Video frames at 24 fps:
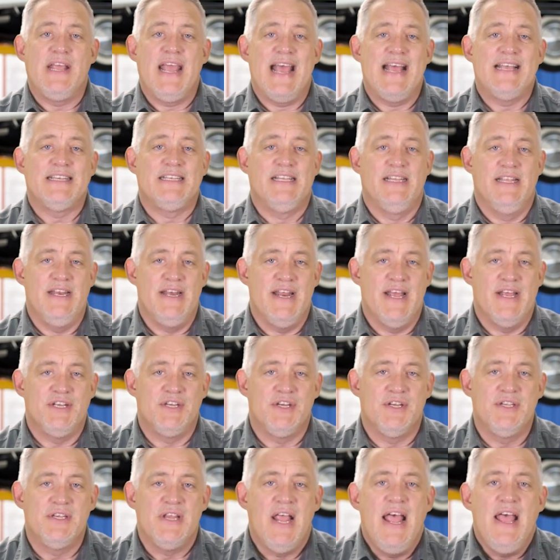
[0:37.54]
gasoline
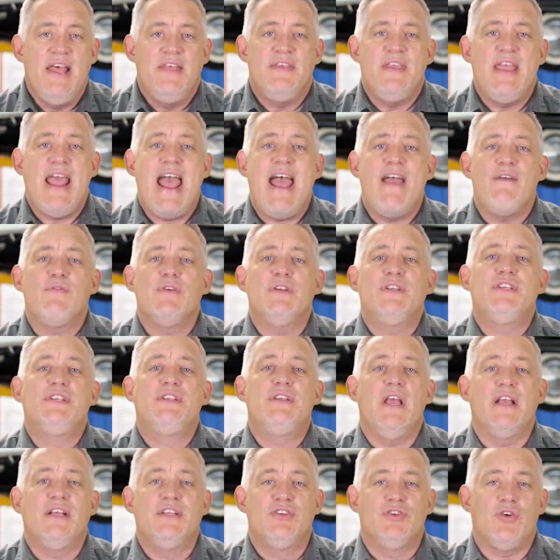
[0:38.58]
engines, the
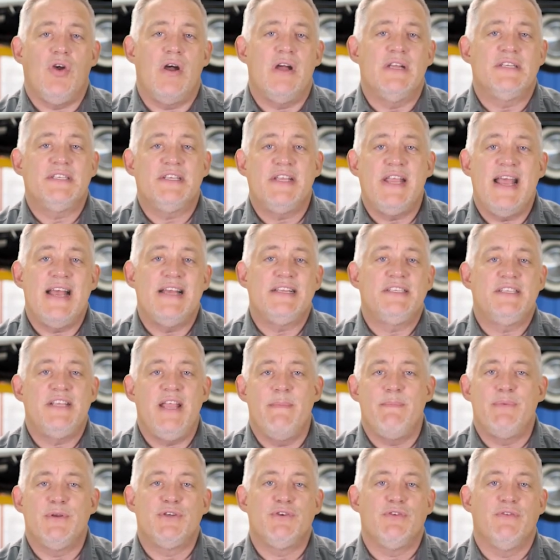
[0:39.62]
average exhaust gas
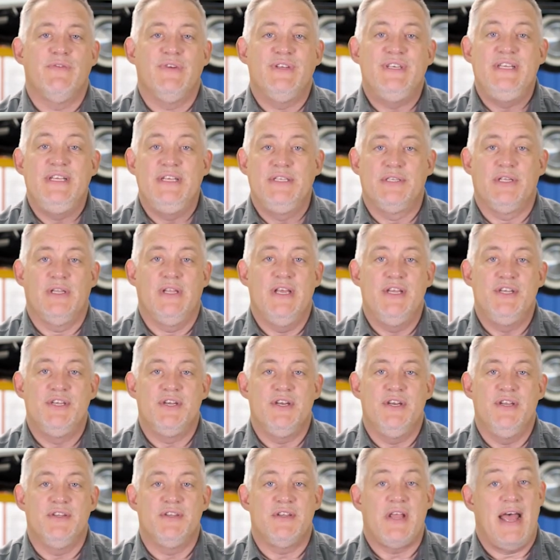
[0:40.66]
temperature of a diesel
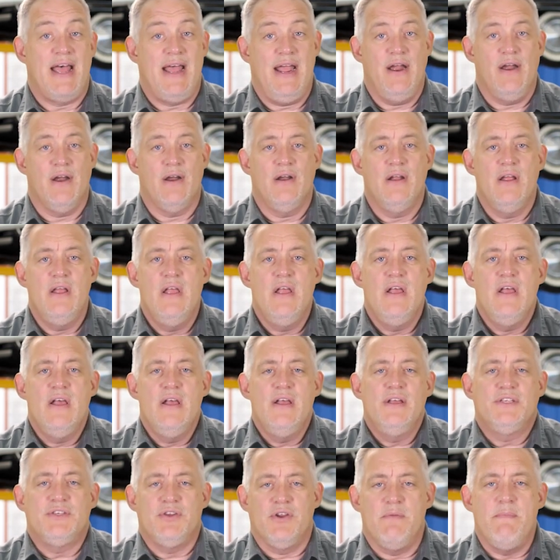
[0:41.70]
engine is higher.
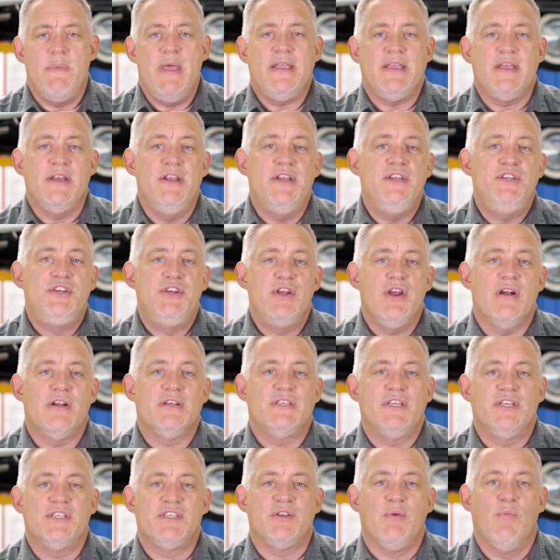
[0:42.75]
So to make an EGR
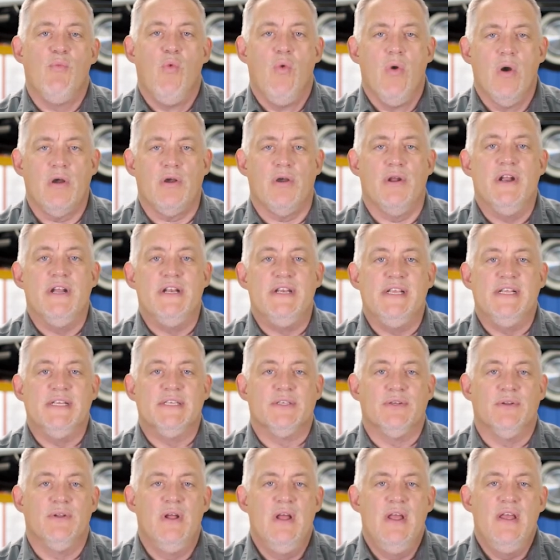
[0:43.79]
system work on a
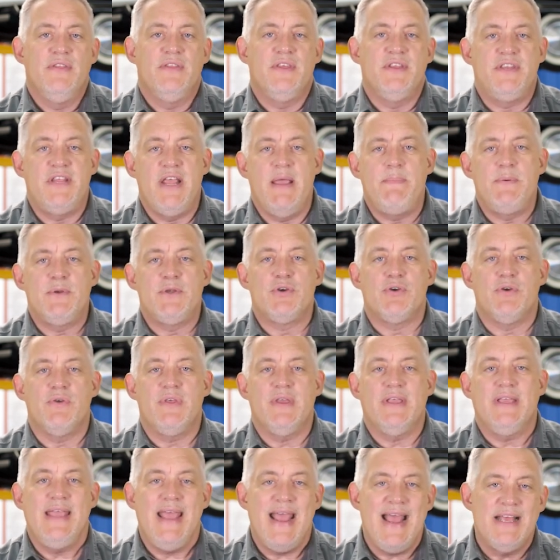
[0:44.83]
diesel, the temperature of
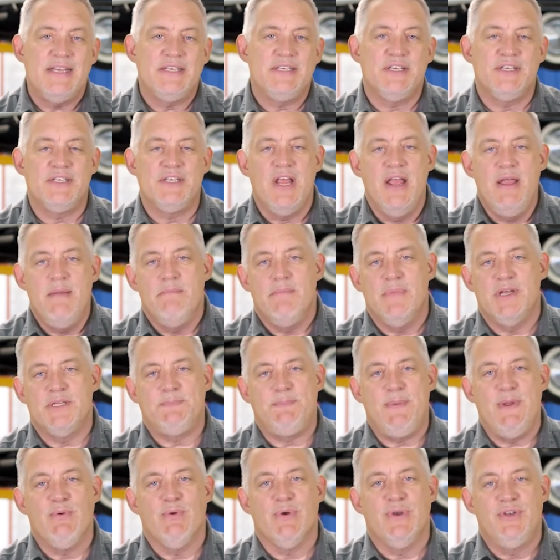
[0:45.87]
the gases
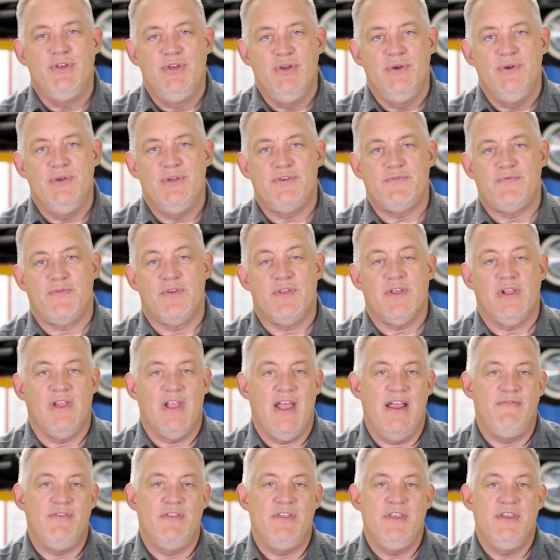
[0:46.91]
must be reduced for the
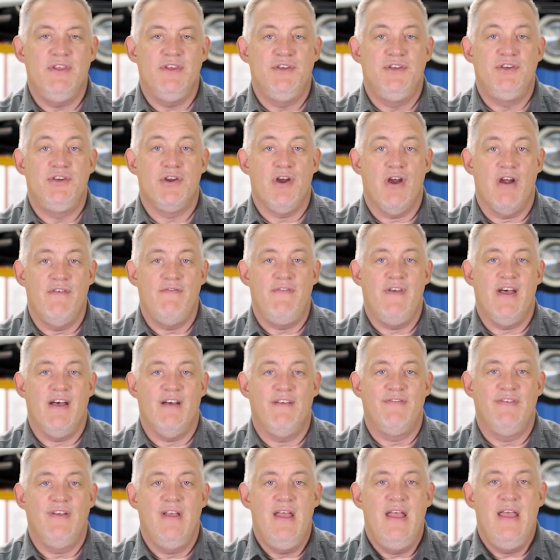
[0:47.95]
life of the EGR
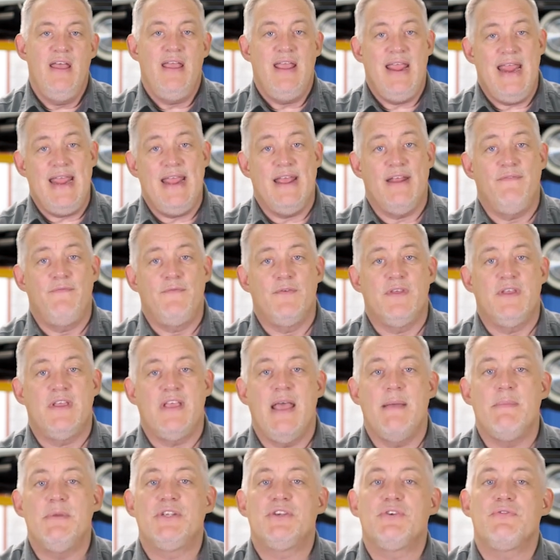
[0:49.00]
valve and for the
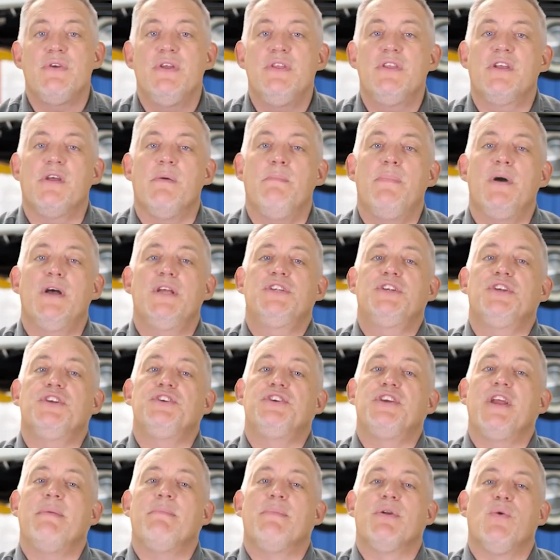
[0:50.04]
chemistry in the combustion
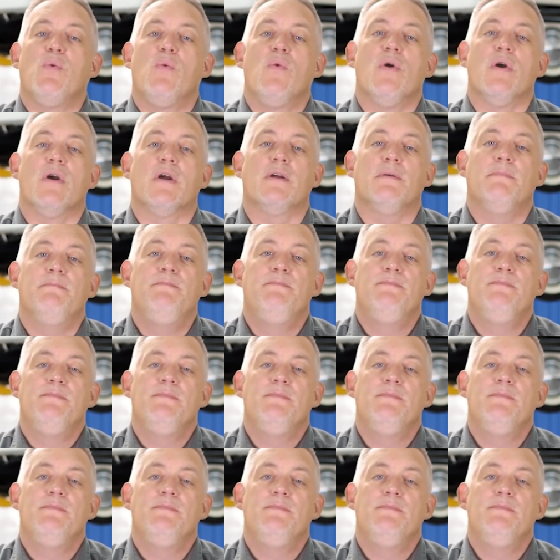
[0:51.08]
chamber to work.